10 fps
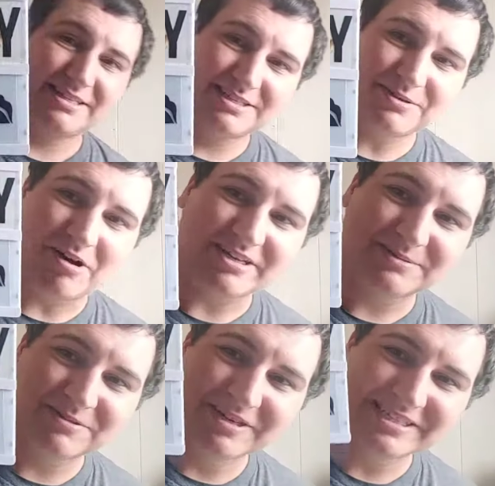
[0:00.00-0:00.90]
this
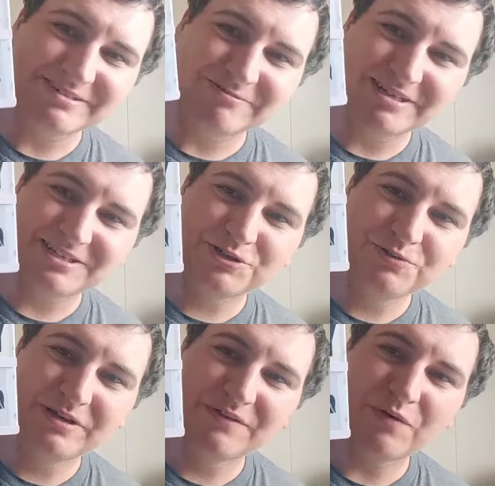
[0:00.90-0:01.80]
awesome question, what
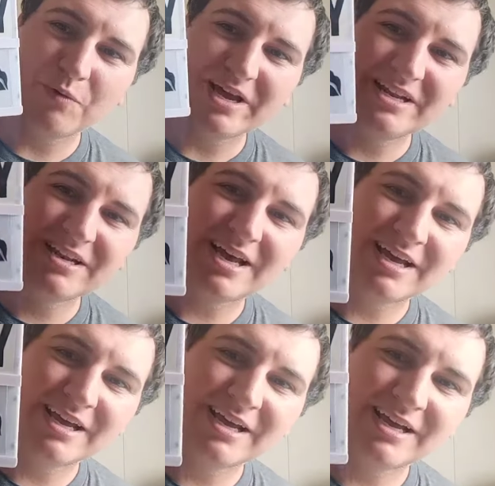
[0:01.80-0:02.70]
to give away
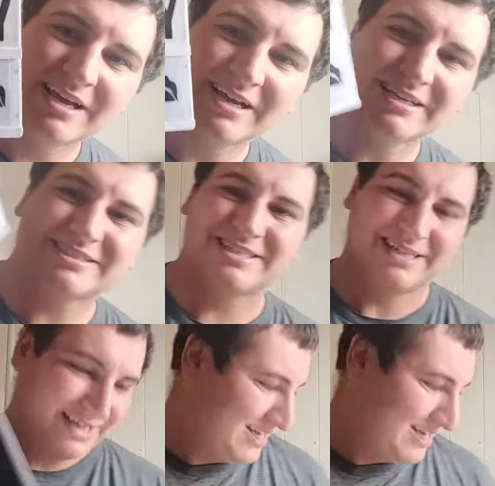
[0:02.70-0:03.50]
next?